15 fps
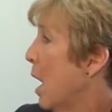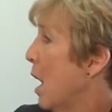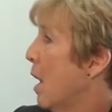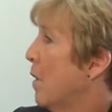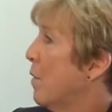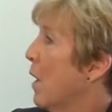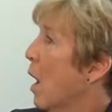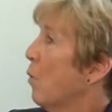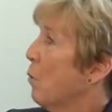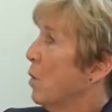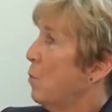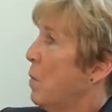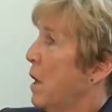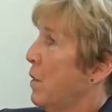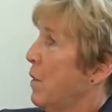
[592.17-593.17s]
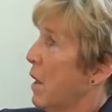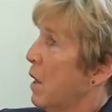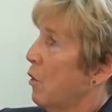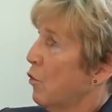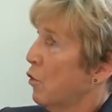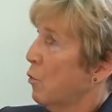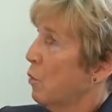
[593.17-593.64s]
And that would be, the
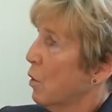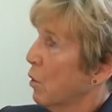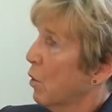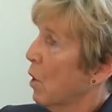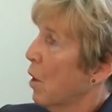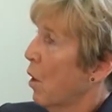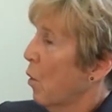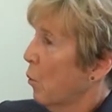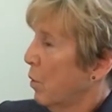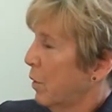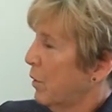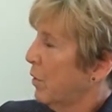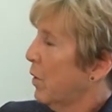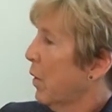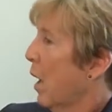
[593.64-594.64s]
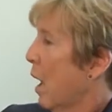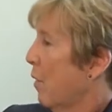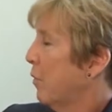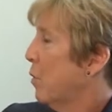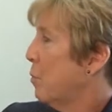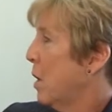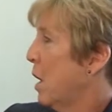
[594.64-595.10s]
issuer would still
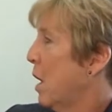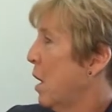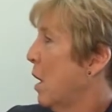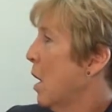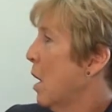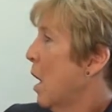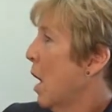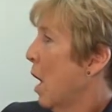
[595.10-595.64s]
have to be,